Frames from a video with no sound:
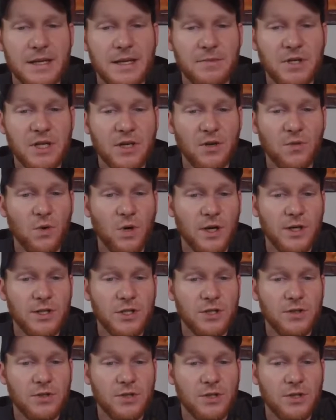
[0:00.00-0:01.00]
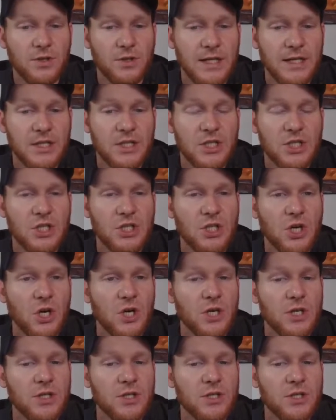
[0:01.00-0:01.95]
I'm going to want you to start